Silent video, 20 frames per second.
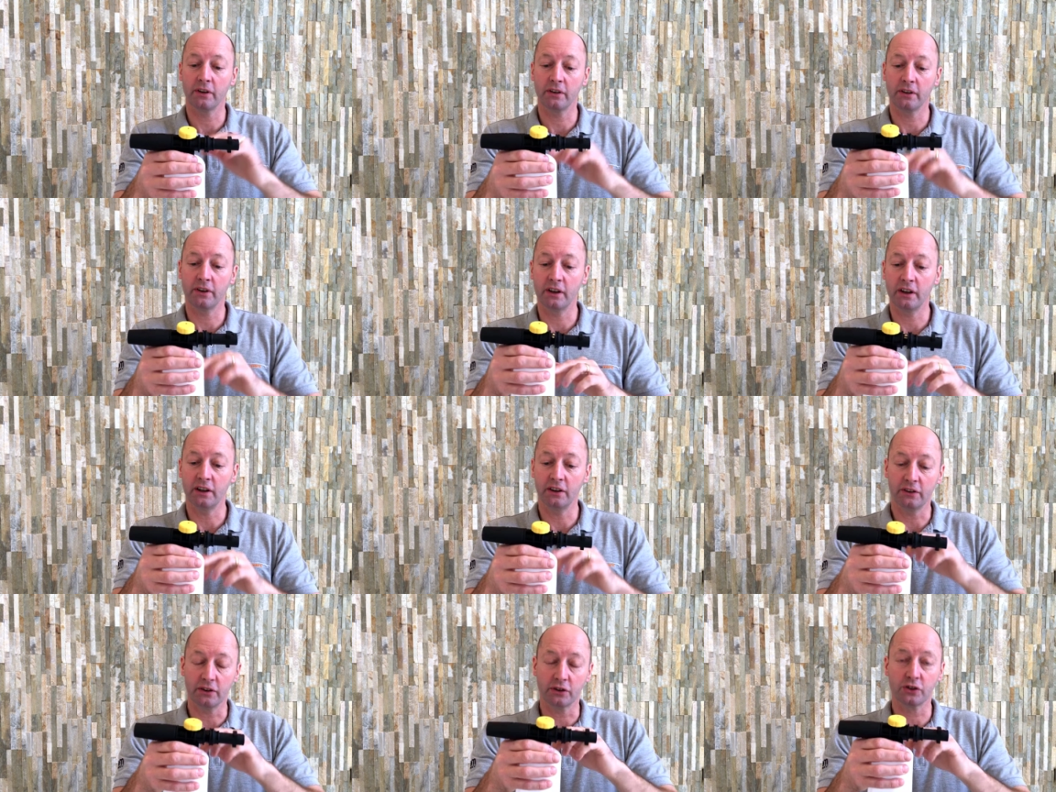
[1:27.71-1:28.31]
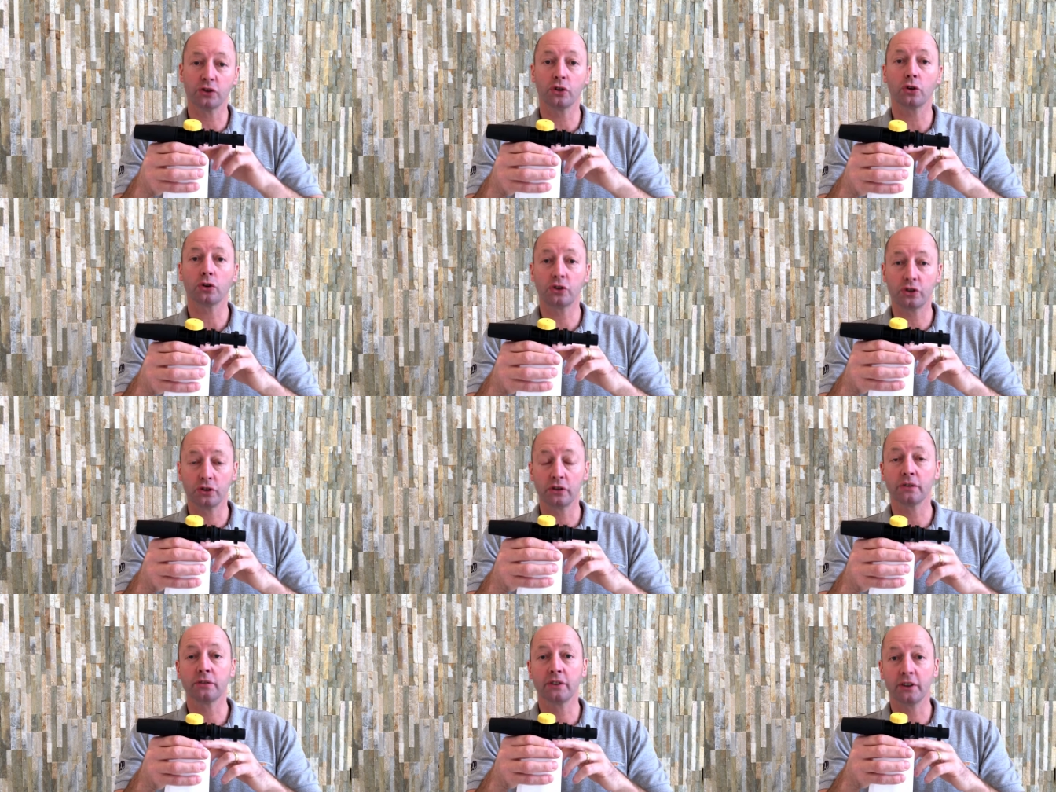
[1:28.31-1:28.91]
the
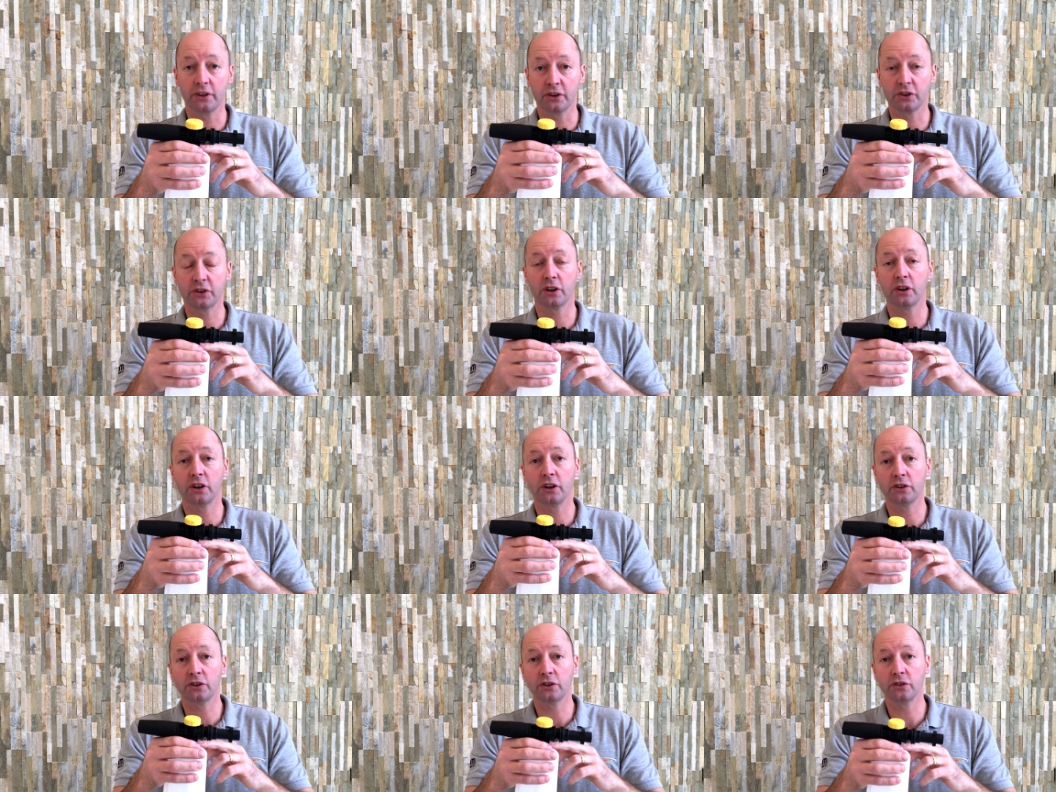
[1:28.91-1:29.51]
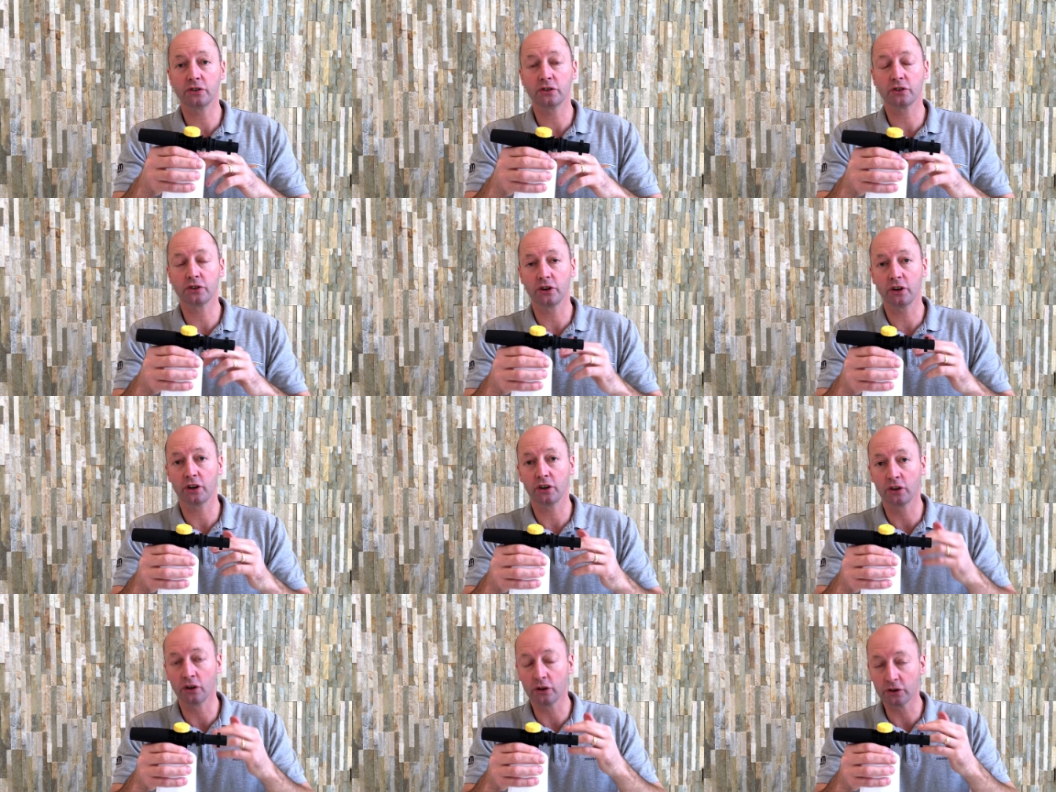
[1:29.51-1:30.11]
suction of the detergent, so you
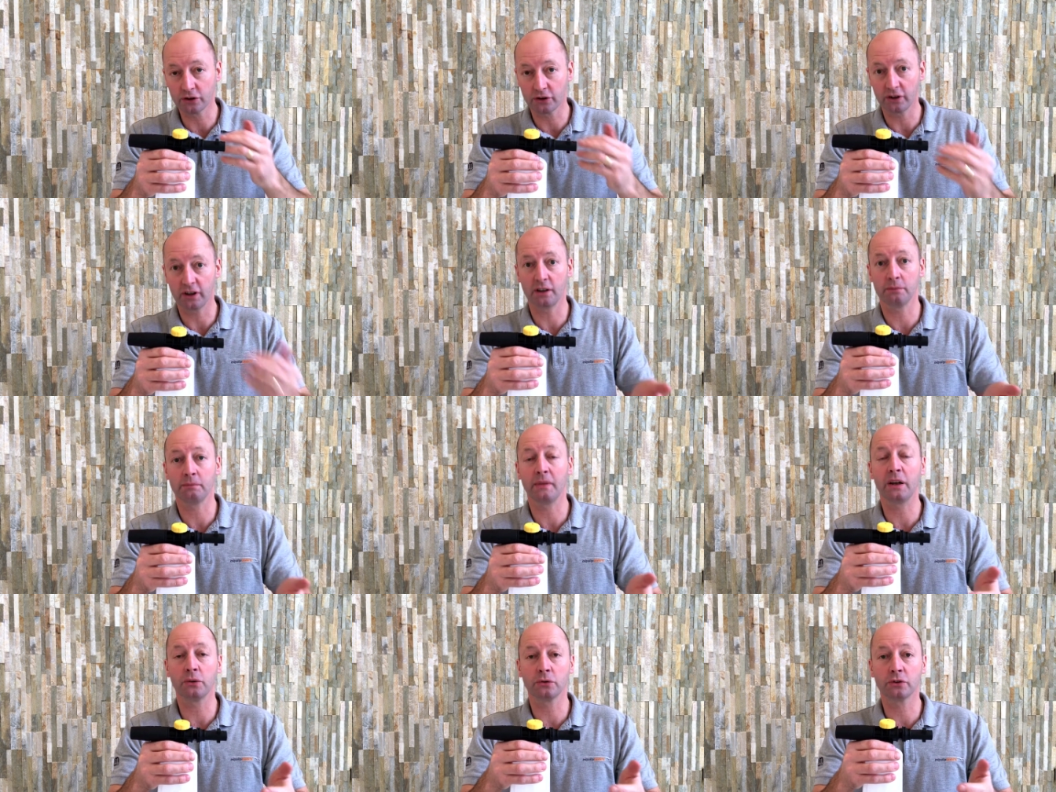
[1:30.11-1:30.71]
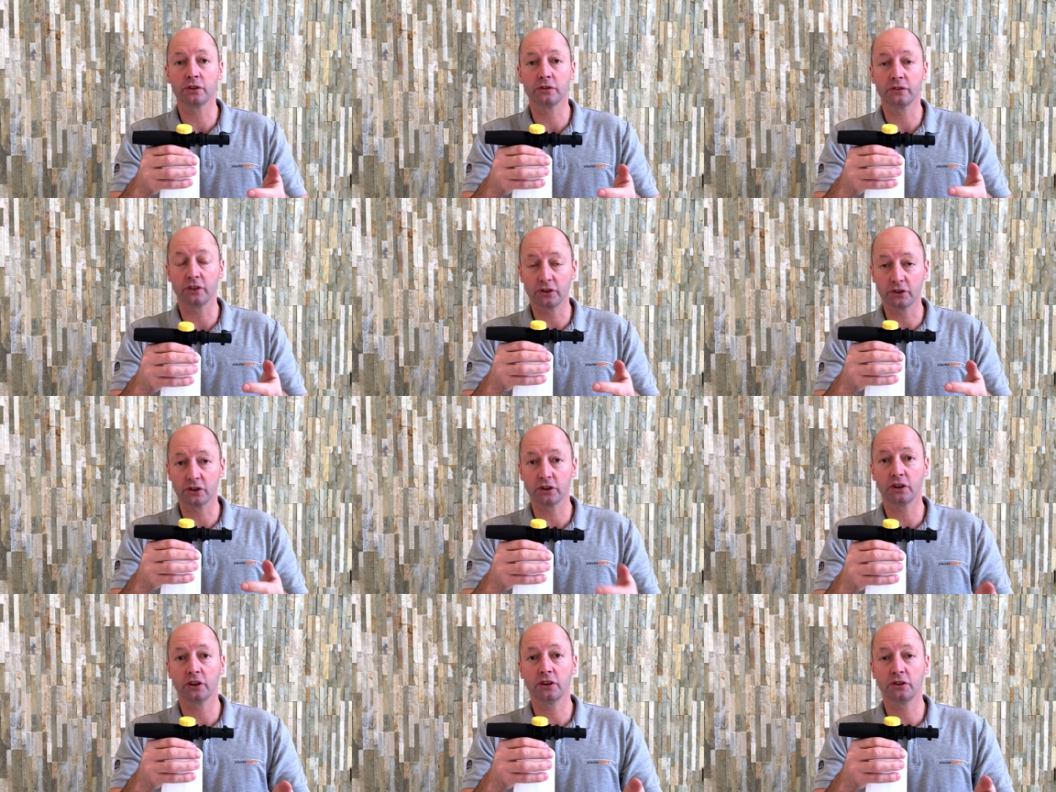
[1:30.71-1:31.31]
can alter the amount of
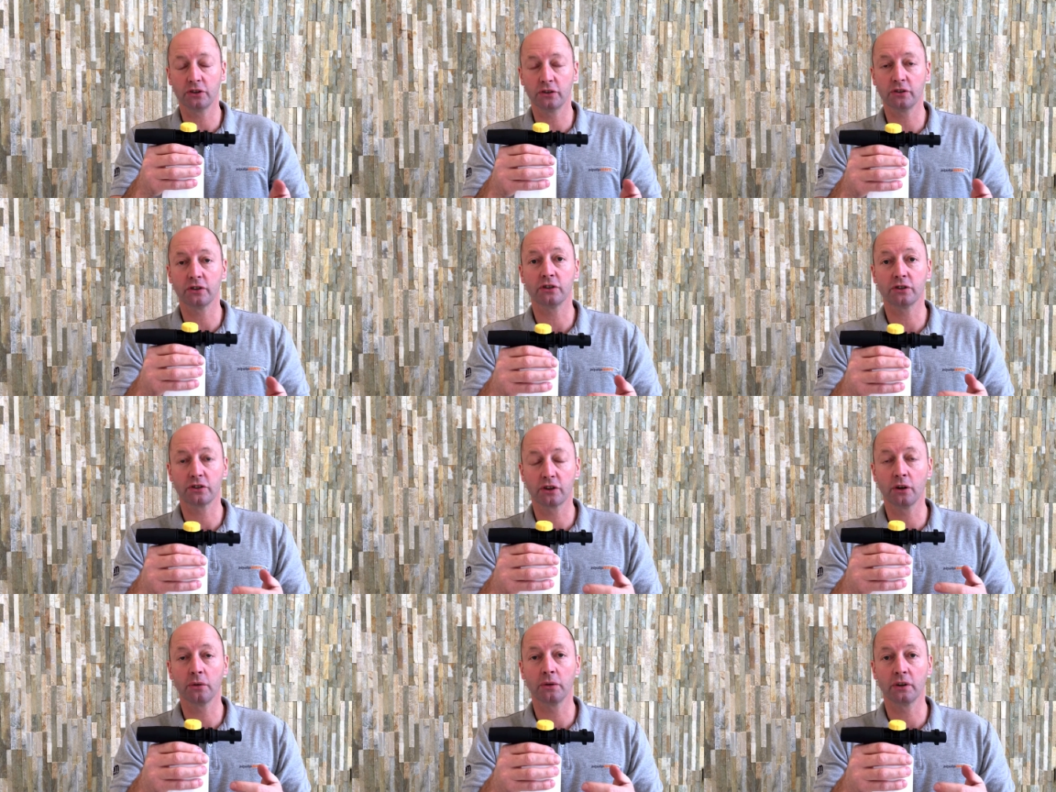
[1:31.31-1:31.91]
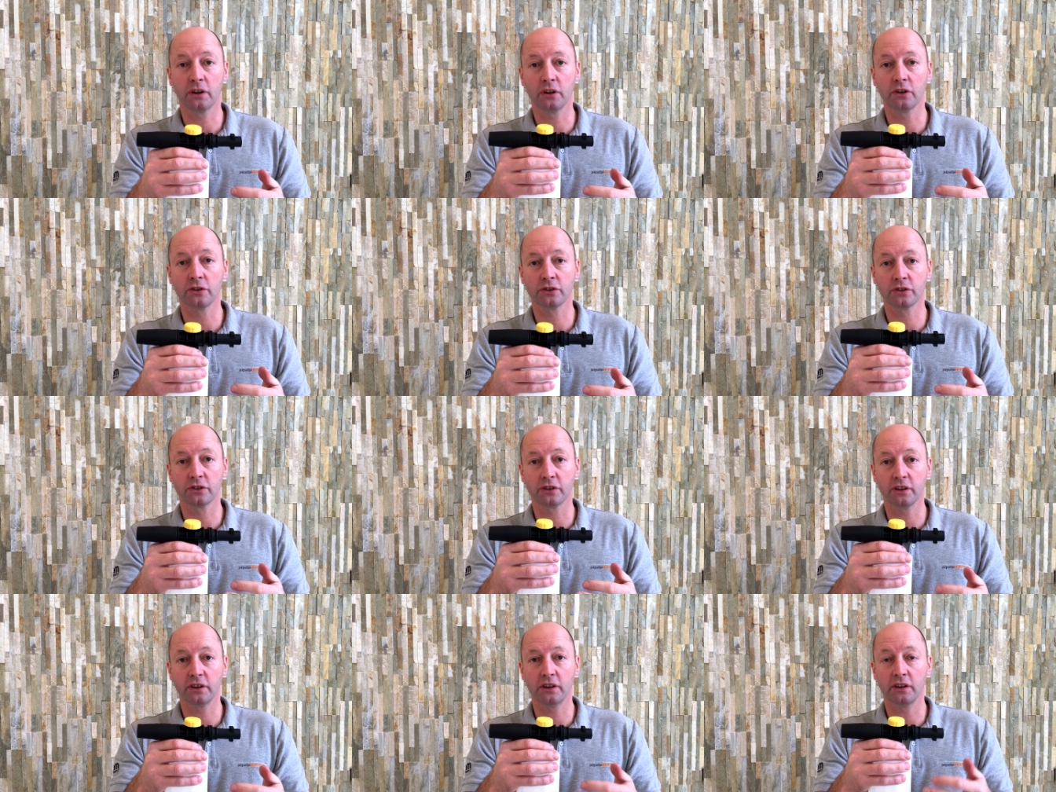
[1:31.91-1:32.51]
detergent that's going
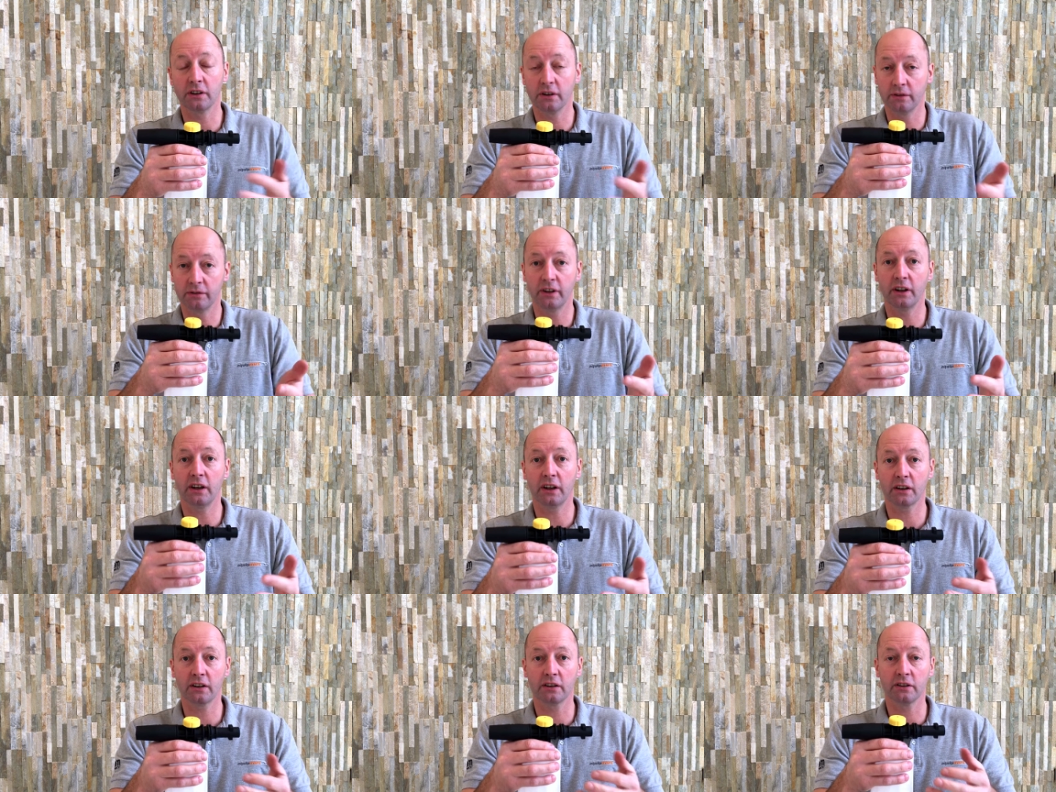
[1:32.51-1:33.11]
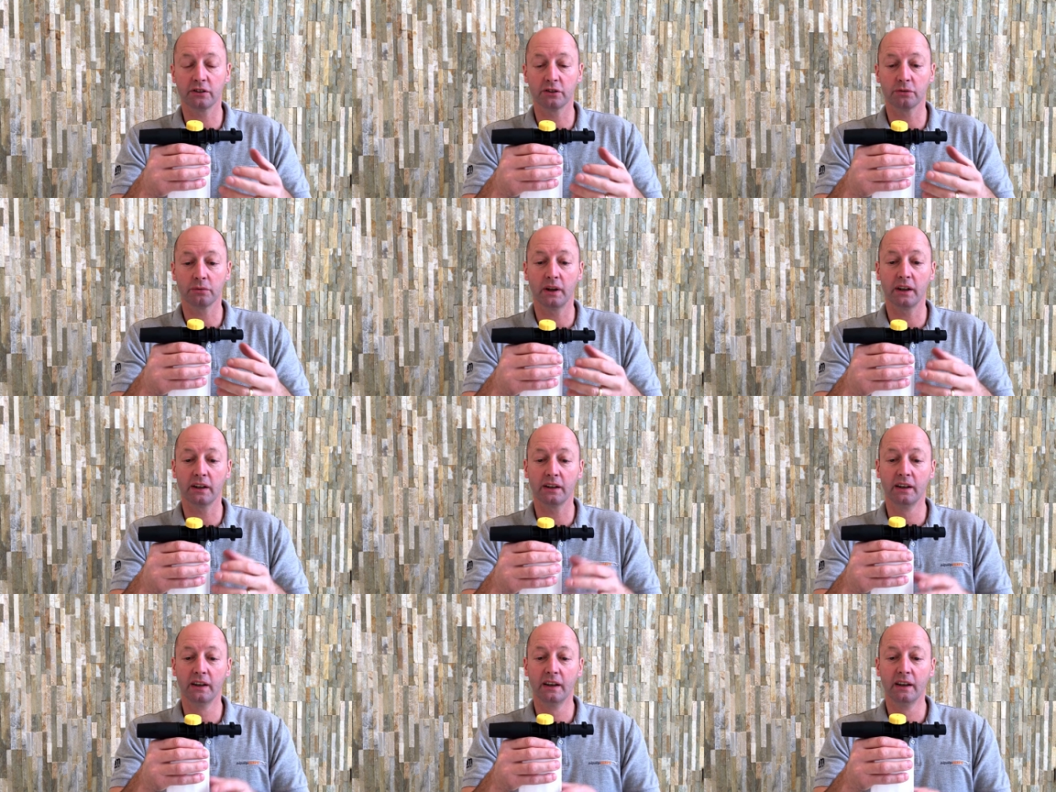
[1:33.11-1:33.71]
onto the vehicle as
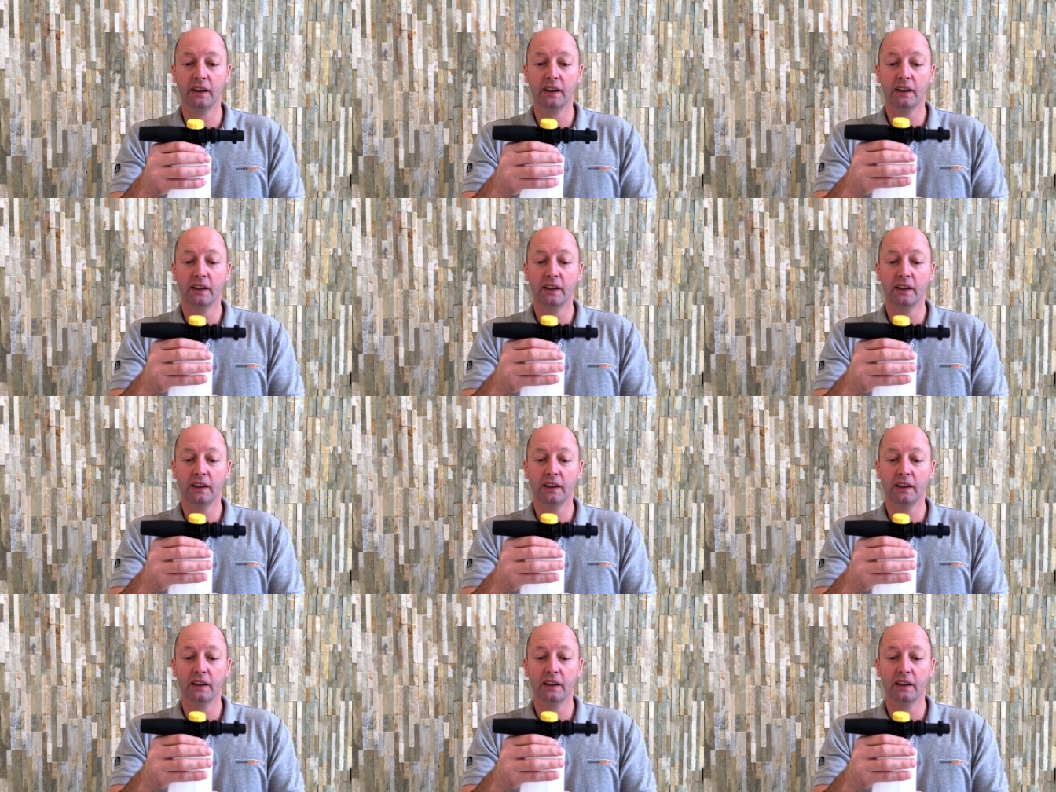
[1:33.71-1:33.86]
well.